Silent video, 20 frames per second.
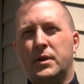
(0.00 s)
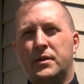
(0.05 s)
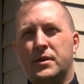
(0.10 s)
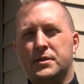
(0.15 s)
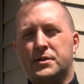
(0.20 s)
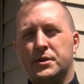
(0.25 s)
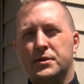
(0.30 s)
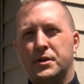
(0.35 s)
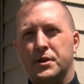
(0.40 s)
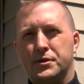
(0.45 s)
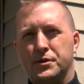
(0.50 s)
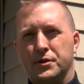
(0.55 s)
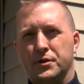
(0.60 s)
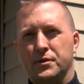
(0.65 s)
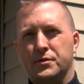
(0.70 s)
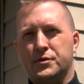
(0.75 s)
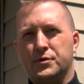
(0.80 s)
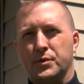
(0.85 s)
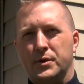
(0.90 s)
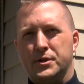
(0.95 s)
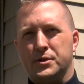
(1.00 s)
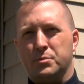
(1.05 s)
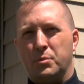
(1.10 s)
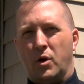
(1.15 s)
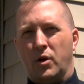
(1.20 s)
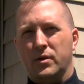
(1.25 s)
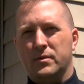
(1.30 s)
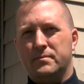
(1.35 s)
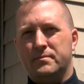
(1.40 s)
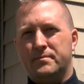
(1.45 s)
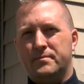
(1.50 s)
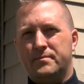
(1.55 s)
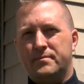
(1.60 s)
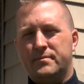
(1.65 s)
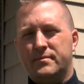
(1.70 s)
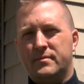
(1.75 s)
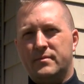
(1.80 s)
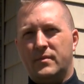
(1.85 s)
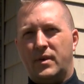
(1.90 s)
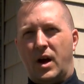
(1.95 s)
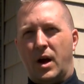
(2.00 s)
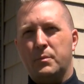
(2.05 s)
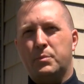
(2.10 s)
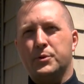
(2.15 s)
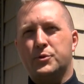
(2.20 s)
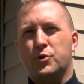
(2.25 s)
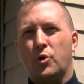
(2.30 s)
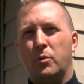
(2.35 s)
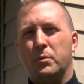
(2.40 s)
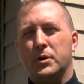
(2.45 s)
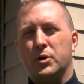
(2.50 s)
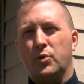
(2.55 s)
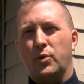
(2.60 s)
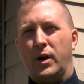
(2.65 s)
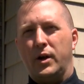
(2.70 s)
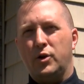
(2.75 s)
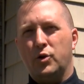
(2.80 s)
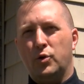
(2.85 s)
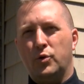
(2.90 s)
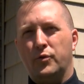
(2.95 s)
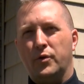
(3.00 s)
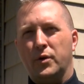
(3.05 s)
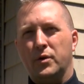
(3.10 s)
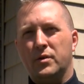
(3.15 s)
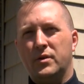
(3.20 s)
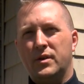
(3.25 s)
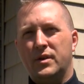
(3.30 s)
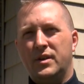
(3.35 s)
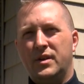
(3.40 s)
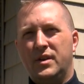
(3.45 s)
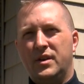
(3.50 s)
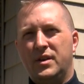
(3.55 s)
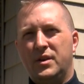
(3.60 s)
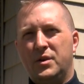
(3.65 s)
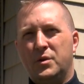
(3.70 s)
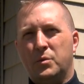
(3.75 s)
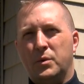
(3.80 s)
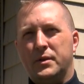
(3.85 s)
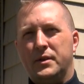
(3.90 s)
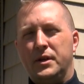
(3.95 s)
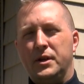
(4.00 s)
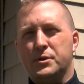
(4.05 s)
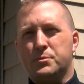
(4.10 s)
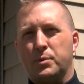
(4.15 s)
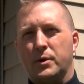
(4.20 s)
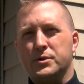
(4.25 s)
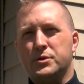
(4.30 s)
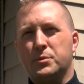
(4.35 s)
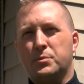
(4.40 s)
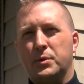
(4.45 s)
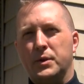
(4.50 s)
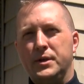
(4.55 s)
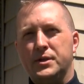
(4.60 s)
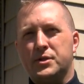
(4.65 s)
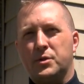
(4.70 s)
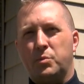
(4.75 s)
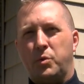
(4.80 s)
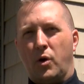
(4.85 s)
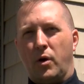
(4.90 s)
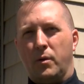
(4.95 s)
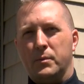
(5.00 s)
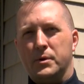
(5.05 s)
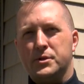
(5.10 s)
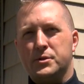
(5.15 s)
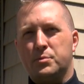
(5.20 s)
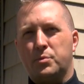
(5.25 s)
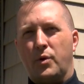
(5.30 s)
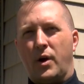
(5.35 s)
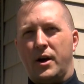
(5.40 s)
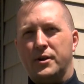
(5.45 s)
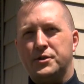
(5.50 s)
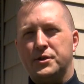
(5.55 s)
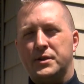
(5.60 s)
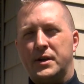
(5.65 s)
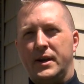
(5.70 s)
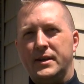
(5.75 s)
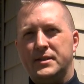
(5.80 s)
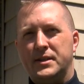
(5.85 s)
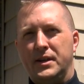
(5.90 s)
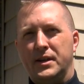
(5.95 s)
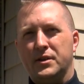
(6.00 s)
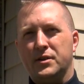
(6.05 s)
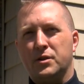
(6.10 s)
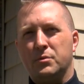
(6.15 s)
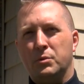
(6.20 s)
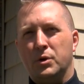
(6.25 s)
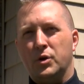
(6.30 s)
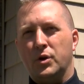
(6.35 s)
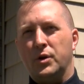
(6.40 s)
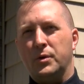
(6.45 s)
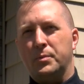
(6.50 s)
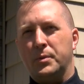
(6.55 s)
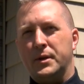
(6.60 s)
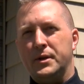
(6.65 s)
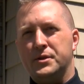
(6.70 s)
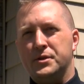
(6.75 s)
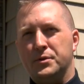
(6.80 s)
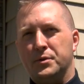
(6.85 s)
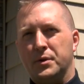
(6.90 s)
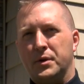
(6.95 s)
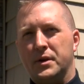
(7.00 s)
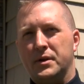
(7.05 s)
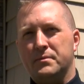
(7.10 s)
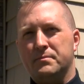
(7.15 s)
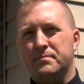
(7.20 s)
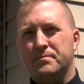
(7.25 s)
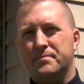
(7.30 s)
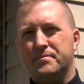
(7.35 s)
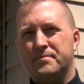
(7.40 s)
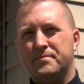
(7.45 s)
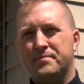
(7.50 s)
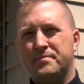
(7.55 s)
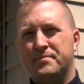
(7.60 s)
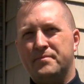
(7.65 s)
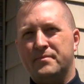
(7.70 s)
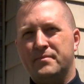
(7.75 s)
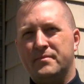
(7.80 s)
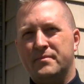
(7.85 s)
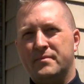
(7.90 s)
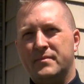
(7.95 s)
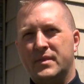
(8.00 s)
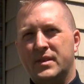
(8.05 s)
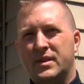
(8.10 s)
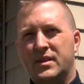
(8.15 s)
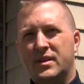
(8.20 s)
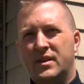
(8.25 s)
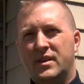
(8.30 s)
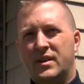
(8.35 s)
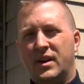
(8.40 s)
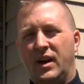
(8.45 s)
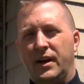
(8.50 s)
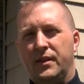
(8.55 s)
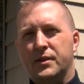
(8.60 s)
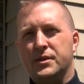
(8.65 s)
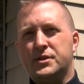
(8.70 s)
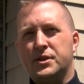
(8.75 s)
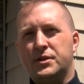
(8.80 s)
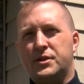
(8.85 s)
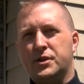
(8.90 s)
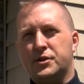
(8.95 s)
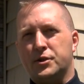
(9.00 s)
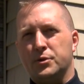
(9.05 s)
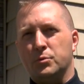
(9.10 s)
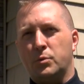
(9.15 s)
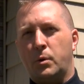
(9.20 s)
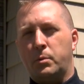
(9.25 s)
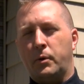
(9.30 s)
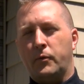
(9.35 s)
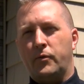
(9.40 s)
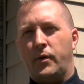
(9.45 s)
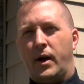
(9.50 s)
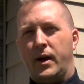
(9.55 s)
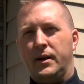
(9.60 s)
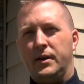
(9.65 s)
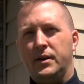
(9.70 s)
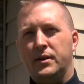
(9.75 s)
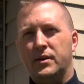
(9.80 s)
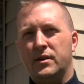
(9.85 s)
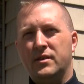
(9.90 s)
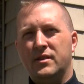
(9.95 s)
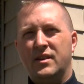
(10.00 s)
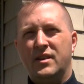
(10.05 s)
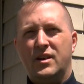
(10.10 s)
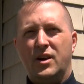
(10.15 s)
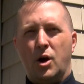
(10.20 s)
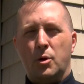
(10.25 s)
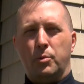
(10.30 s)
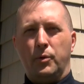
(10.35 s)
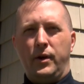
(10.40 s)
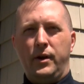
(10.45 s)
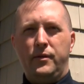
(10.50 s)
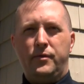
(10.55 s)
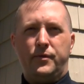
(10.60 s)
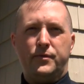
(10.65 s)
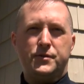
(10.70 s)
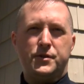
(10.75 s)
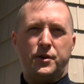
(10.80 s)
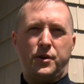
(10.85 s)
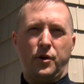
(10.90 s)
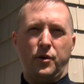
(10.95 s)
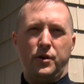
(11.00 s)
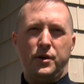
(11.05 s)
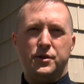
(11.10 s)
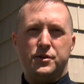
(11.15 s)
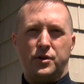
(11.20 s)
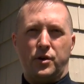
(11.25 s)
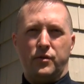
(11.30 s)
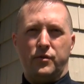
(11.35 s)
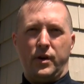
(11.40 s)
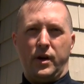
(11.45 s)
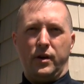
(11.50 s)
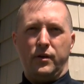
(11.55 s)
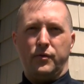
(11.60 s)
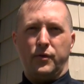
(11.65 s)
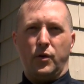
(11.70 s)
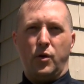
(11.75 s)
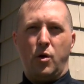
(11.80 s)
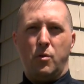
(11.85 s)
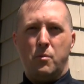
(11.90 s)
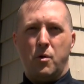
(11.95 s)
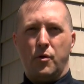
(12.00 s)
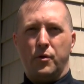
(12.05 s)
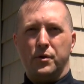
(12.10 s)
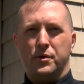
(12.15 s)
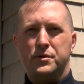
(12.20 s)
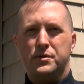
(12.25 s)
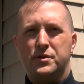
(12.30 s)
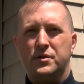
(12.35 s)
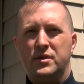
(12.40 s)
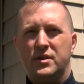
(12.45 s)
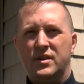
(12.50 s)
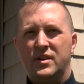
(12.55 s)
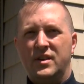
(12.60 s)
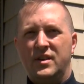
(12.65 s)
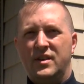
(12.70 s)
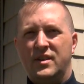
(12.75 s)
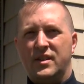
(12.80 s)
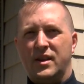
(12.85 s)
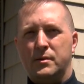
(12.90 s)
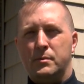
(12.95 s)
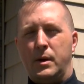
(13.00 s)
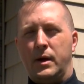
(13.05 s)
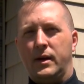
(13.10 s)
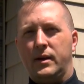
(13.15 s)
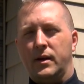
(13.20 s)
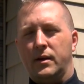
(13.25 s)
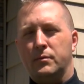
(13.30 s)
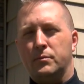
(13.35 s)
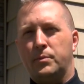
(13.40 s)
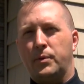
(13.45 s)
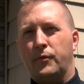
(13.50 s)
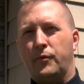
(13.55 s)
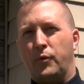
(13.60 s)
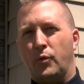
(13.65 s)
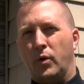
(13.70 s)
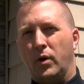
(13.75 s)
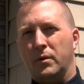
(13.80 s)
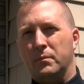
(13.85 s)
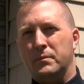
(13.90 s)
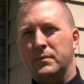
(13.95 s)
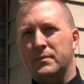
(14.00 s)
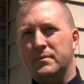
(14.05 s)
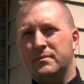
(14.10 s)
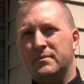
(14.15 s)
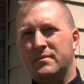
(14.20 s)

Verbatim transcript: to this edition of Street Smart. I'm Patrolman Craig Hoover with the East Brunswick Police Department's Project 18 Community Policing Unit. In this edition, we're providing a brief security survey for homeowners that they can perform